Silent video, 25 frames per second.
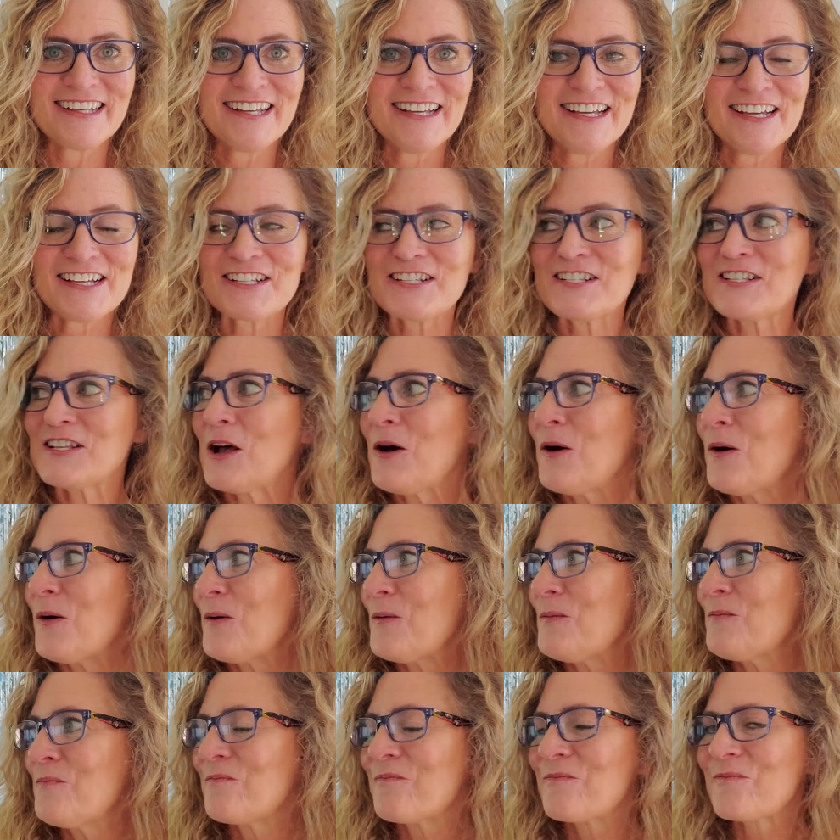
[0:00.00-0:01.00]

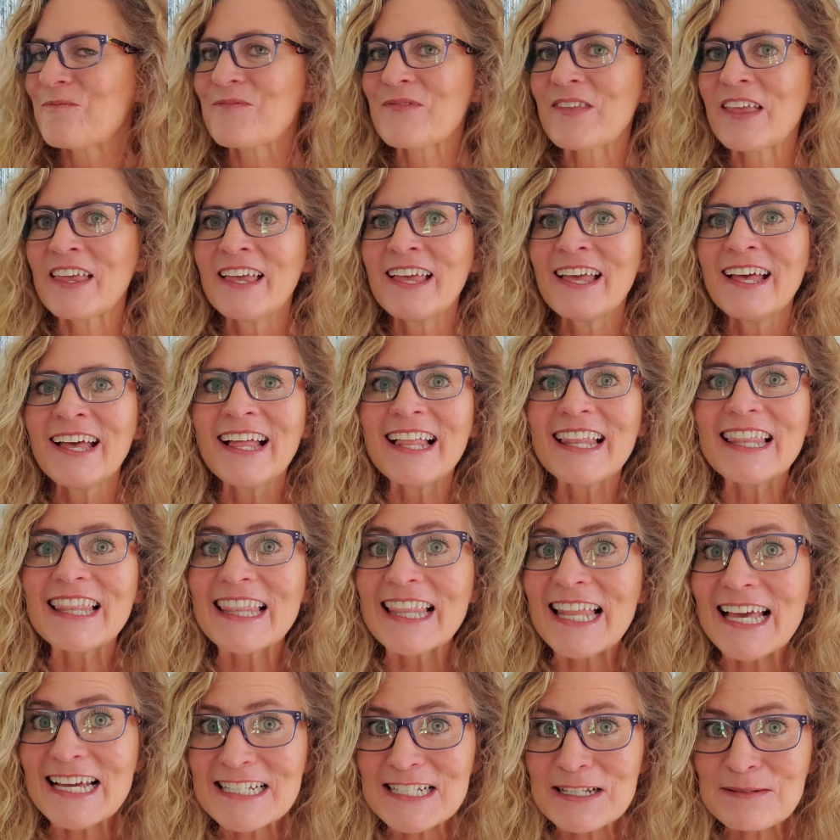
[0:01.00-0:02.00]
So
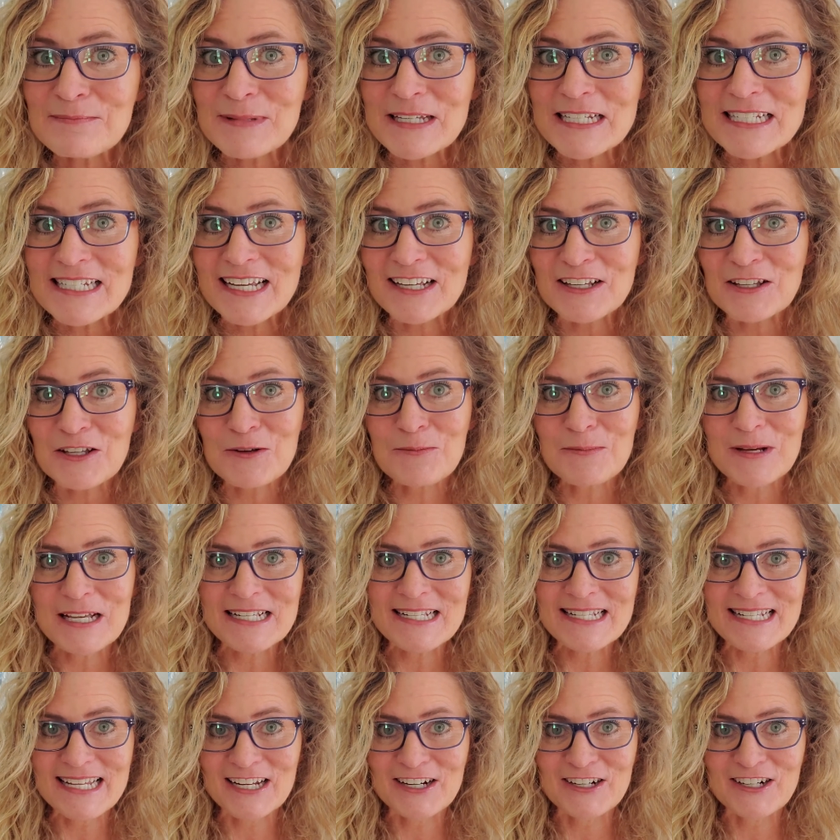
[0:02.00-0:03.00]
let me tell you my
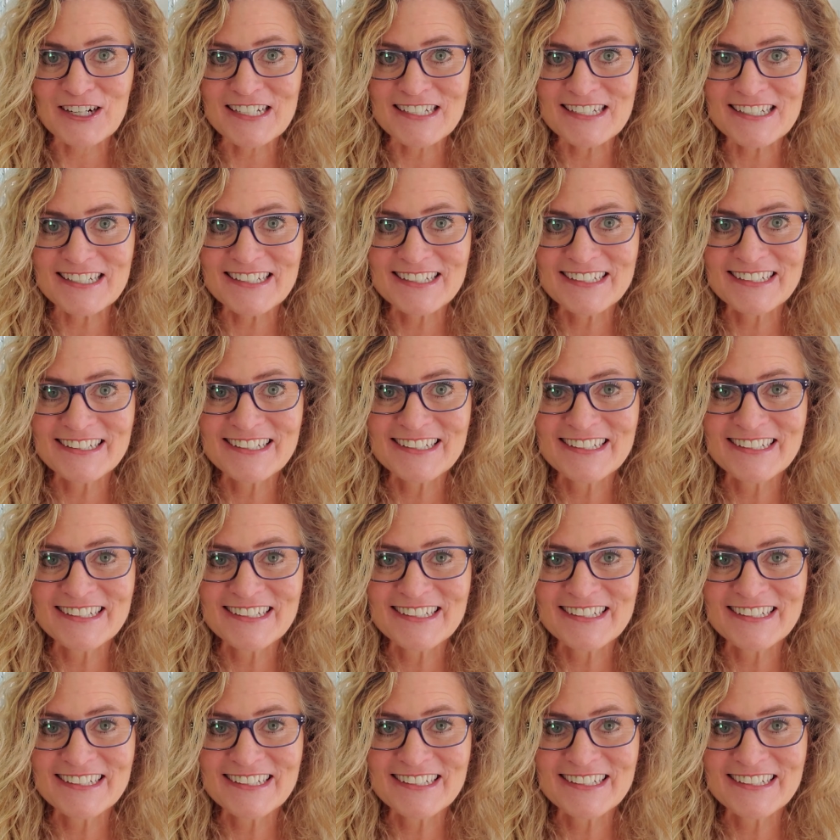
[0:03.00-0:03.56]
secret.